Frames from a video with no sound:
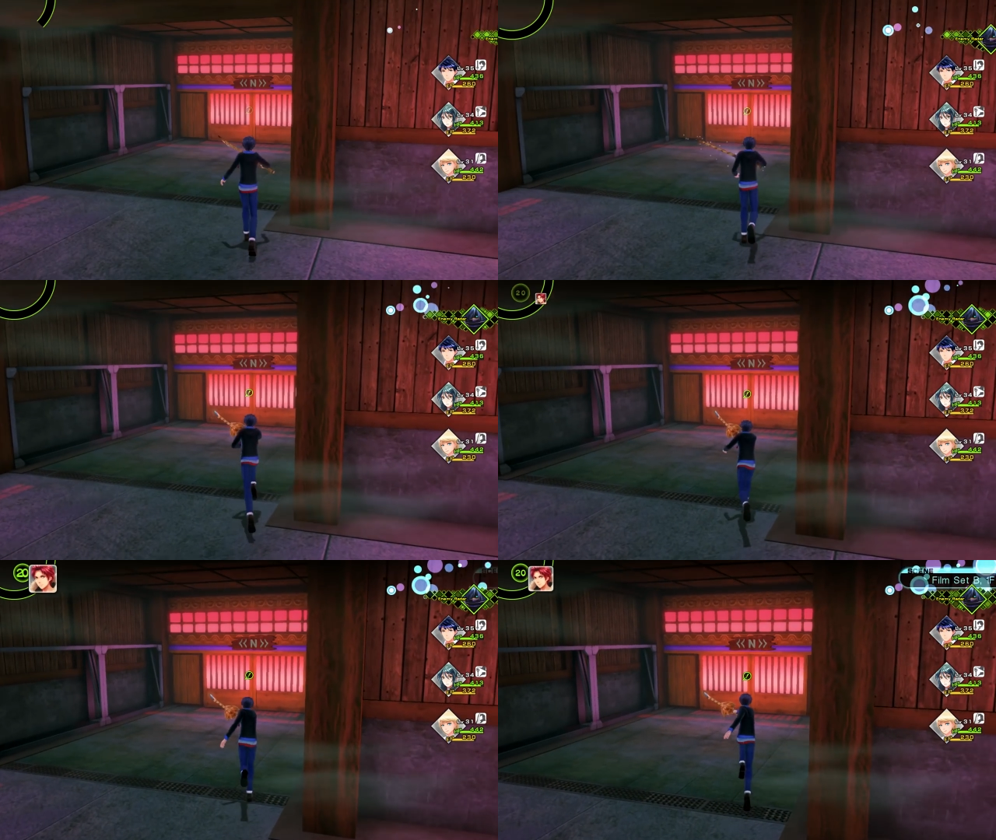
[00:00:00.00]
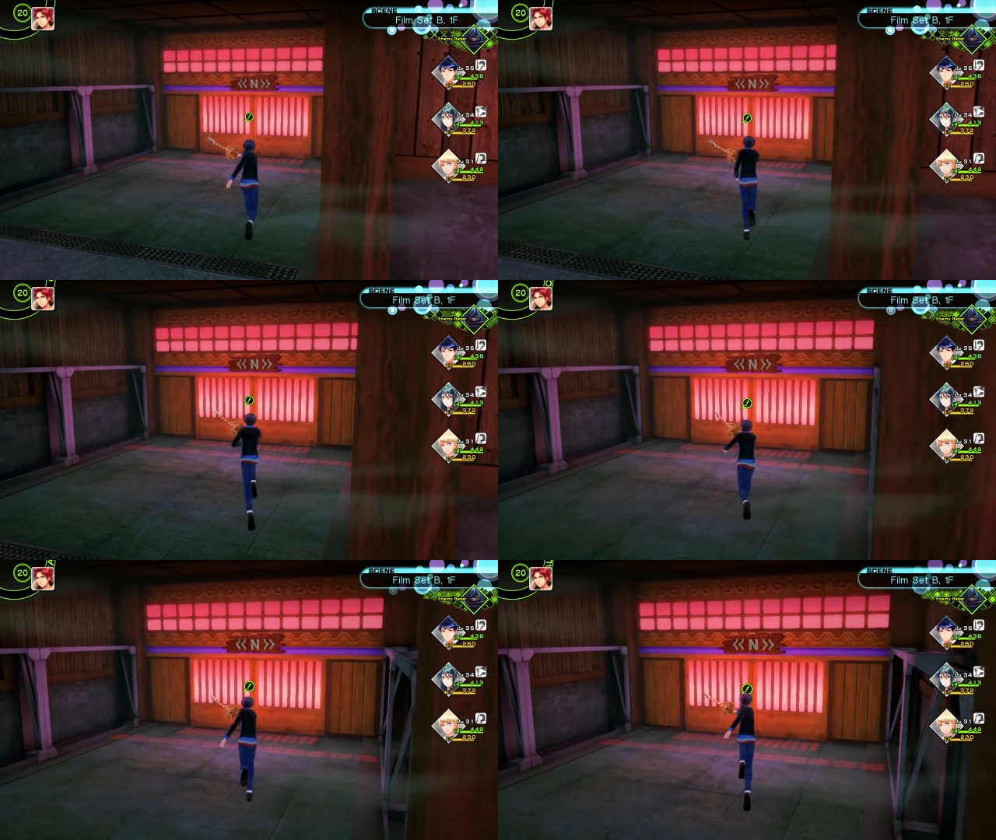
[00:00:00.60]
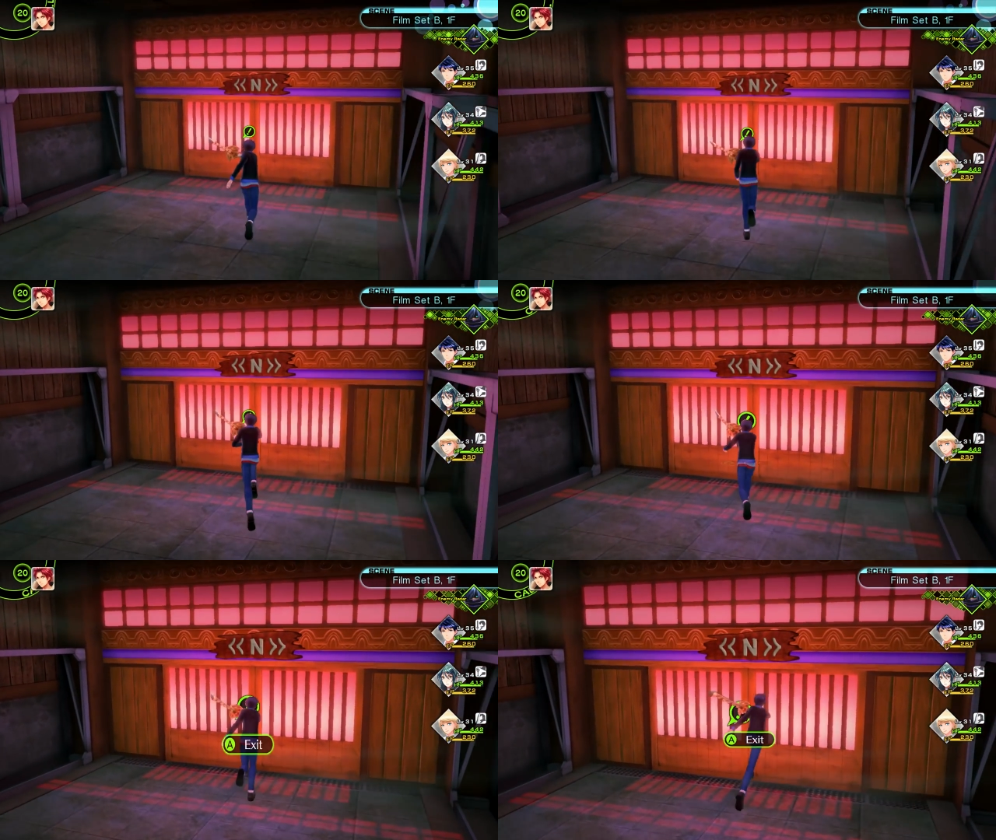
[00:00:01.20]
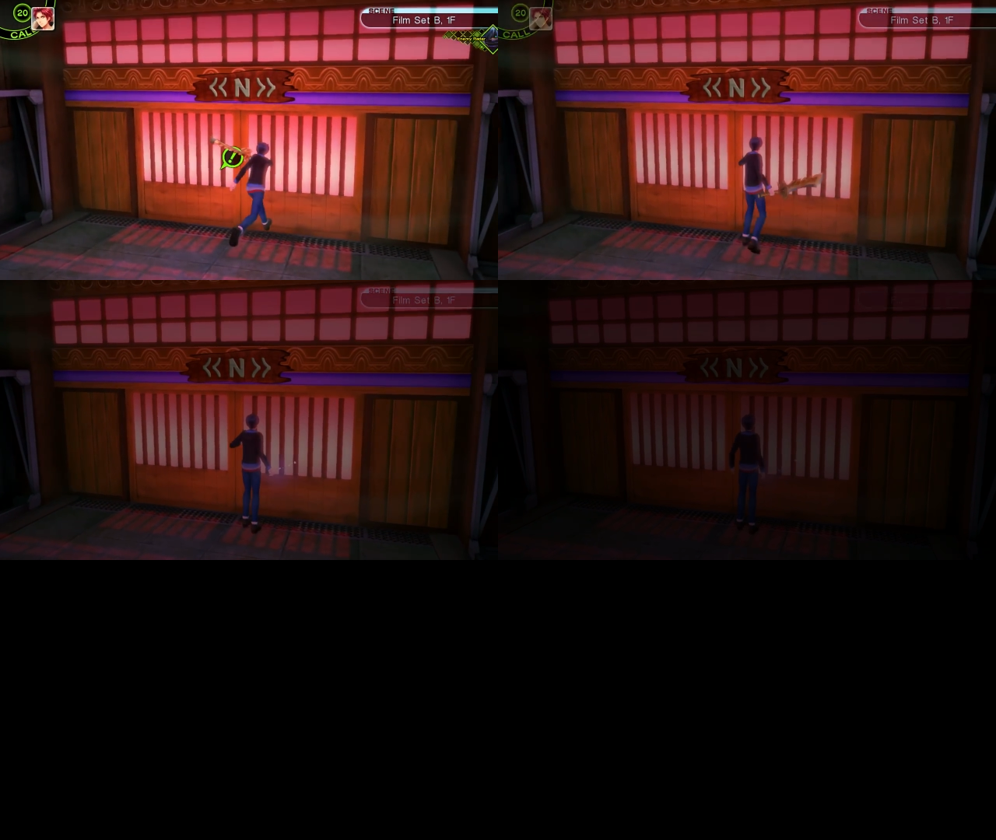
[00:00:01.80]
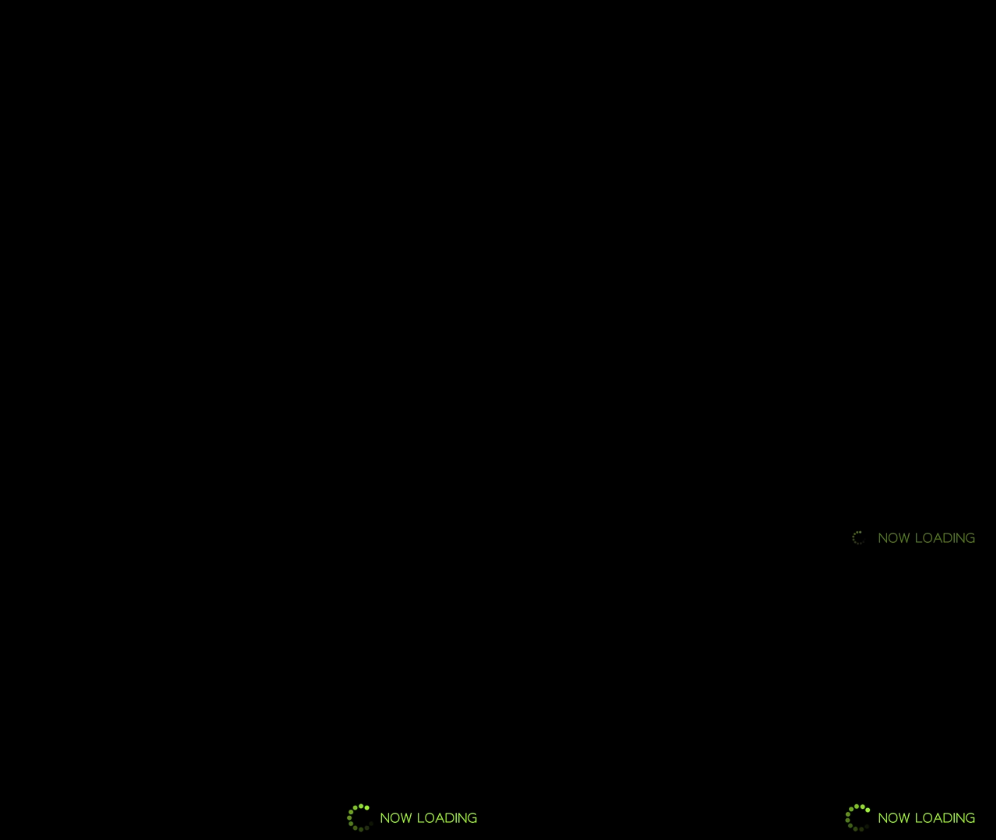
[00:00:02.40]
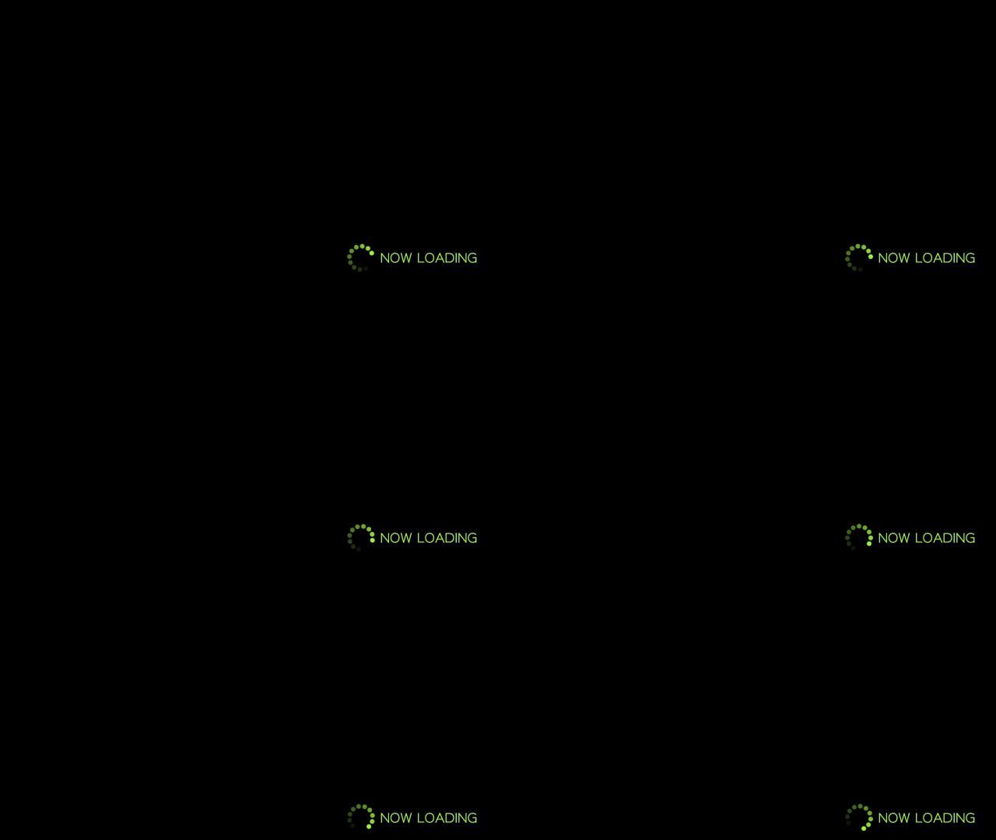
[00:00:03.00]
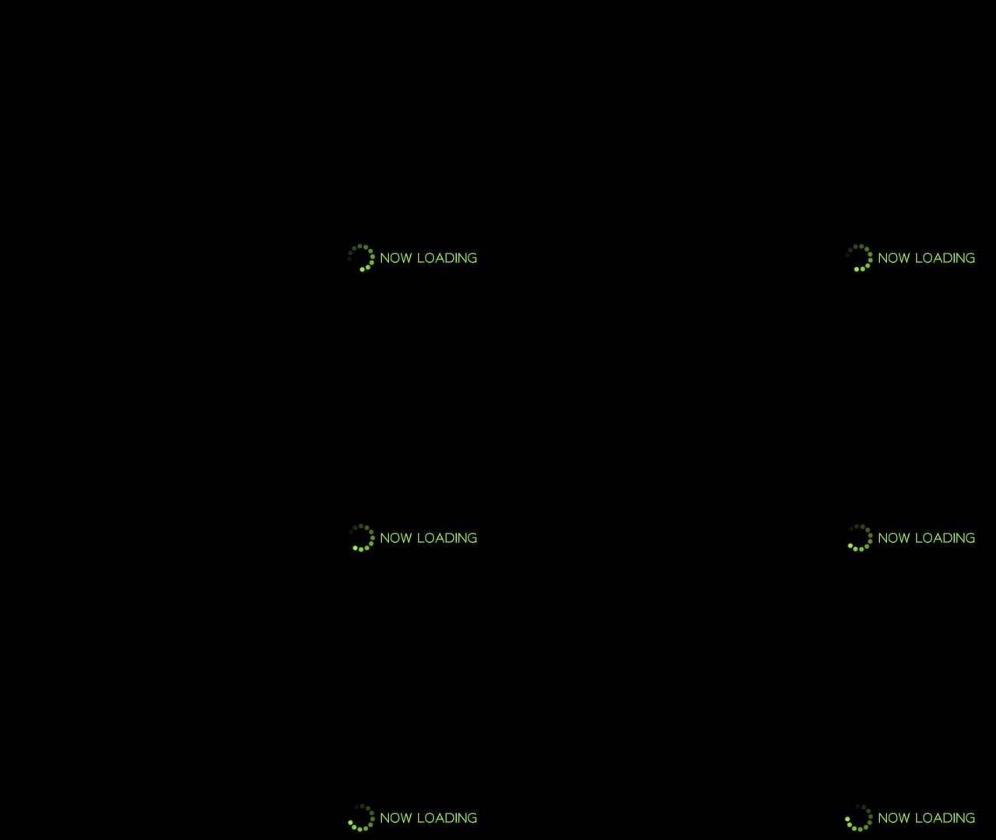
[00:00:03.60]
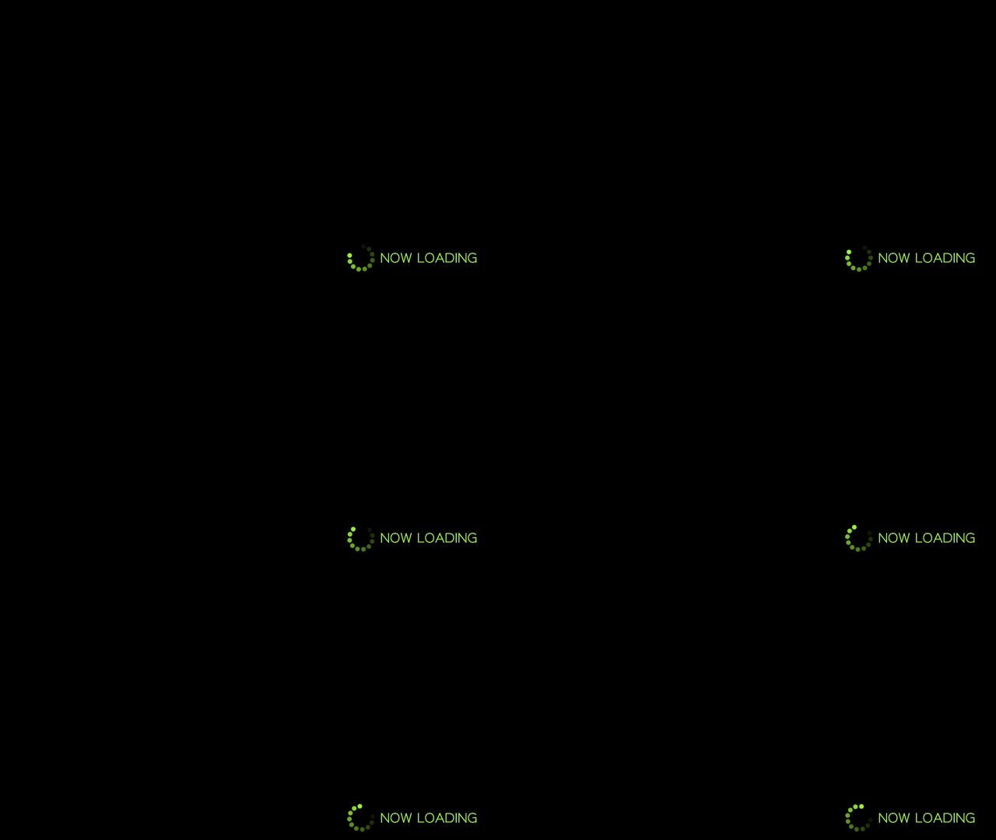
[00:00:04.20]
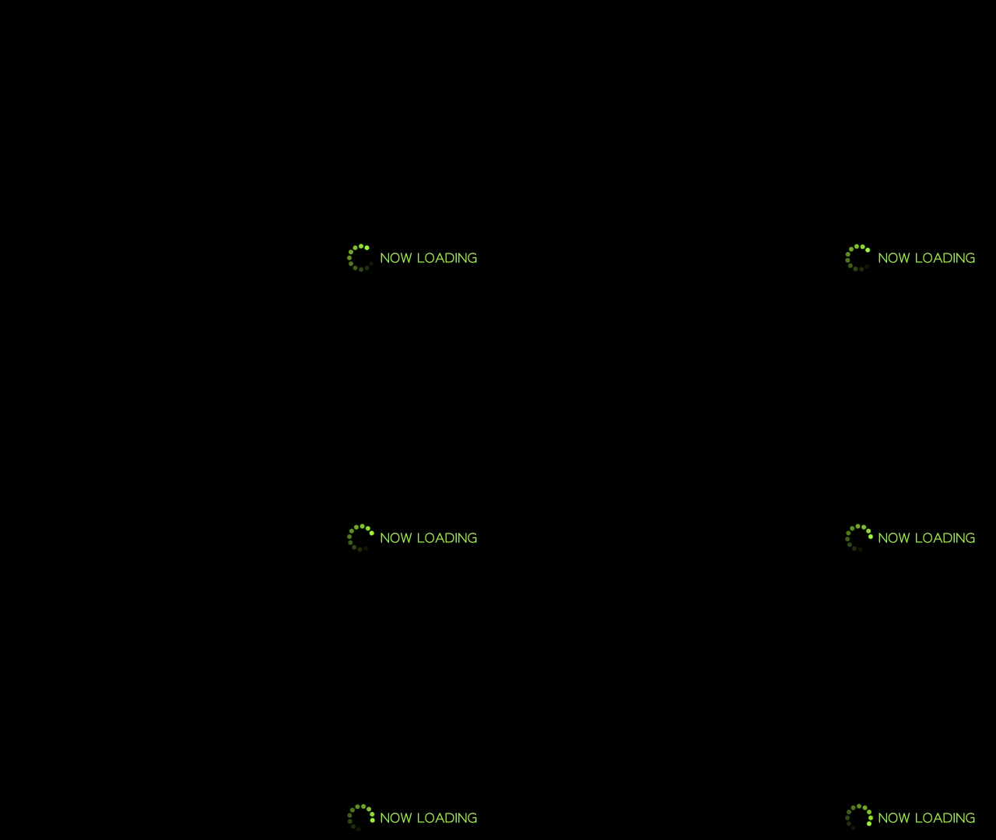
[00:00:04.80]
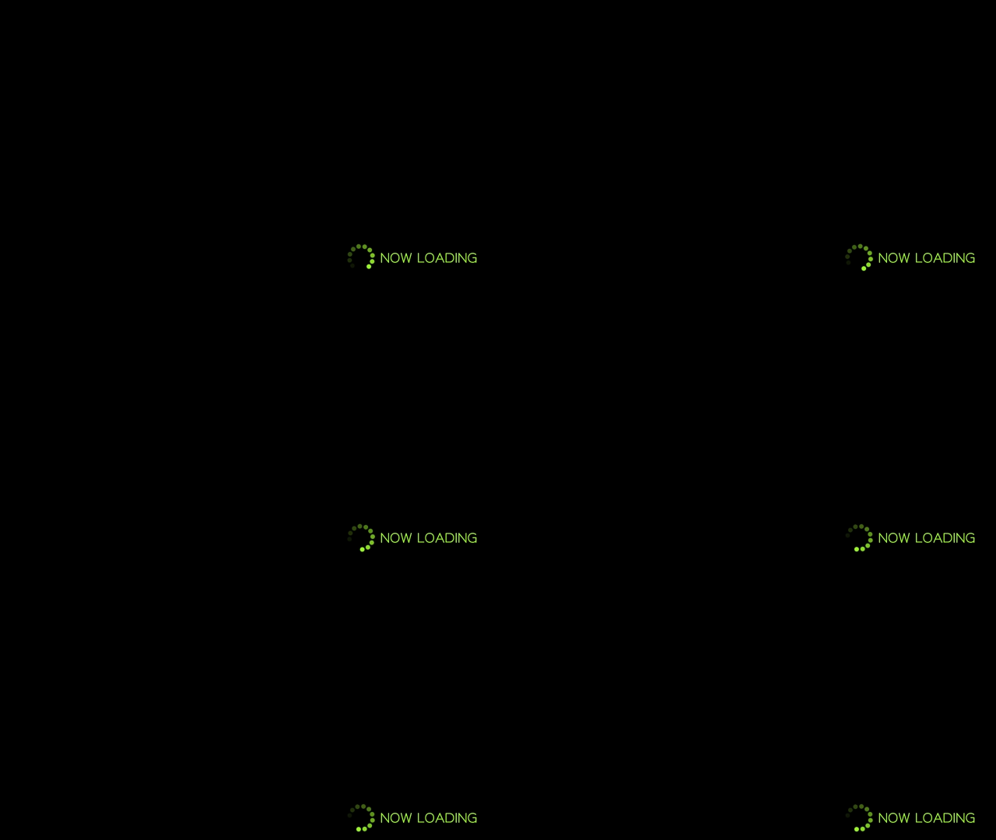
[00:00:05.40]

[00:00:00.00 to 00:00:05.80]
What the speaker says: (no speaker visible)